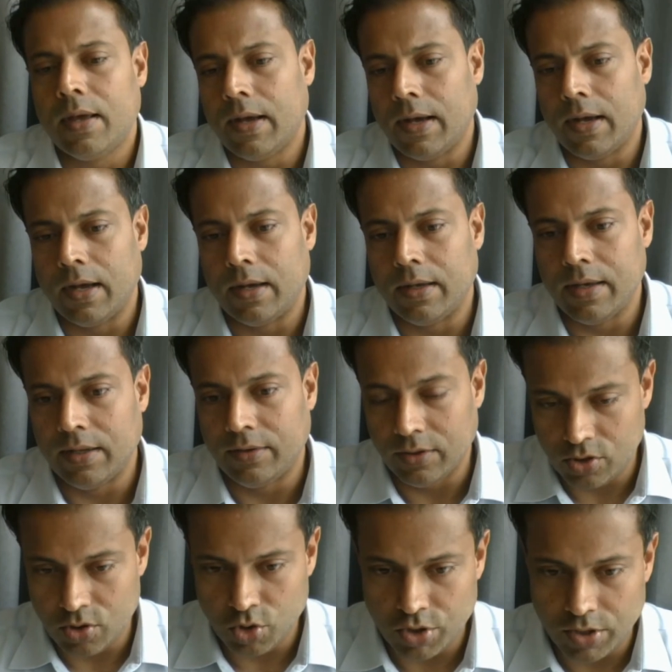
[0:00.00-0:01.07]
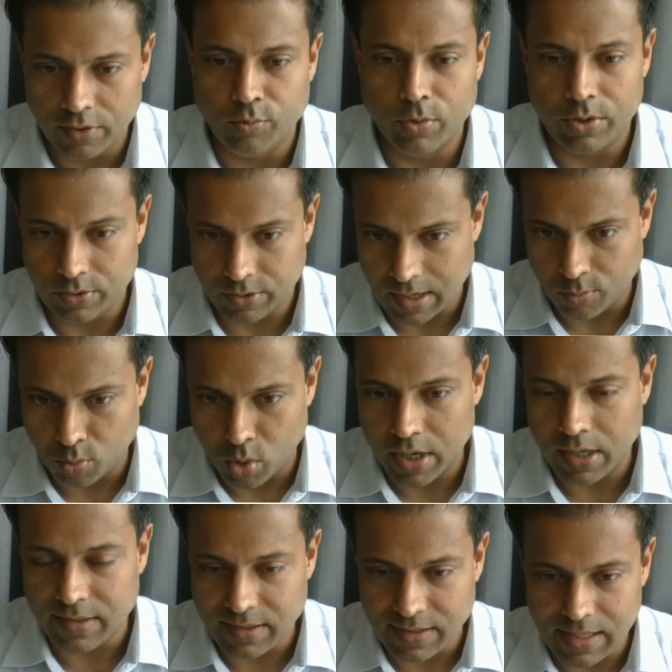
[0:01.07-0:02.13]
uh, institutions which uh,
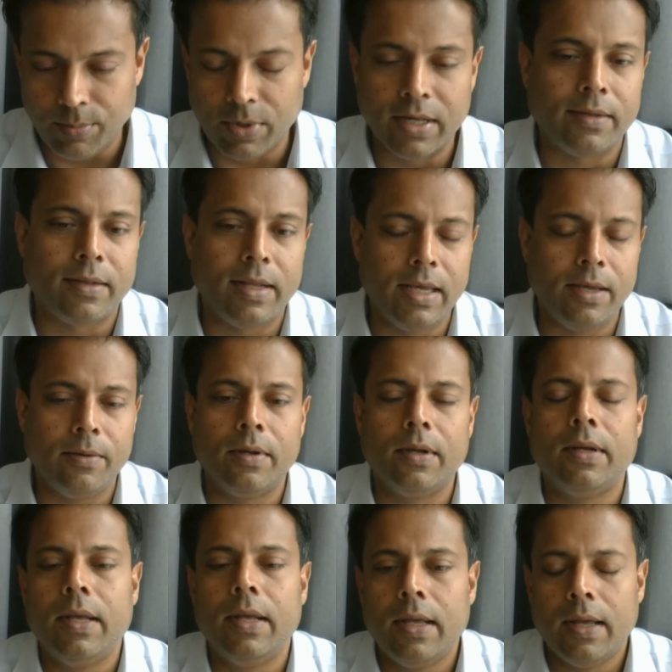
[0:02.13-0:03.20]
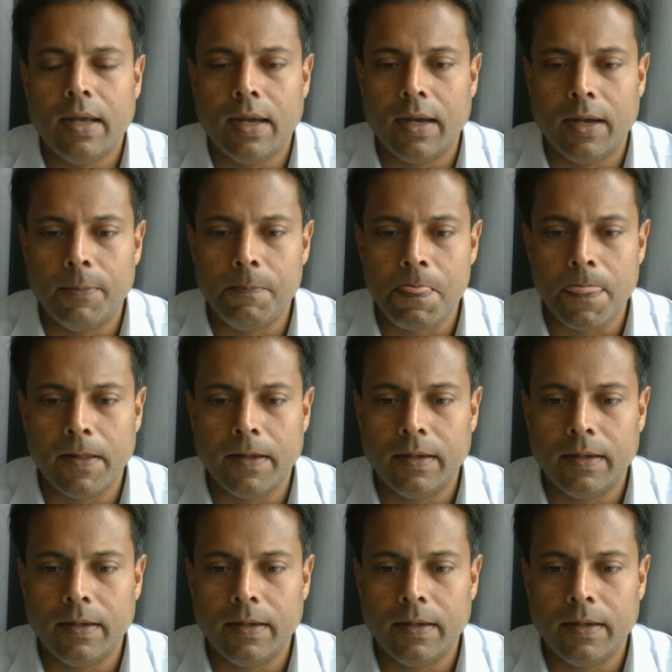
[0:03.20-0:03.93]
work seamlessly, um,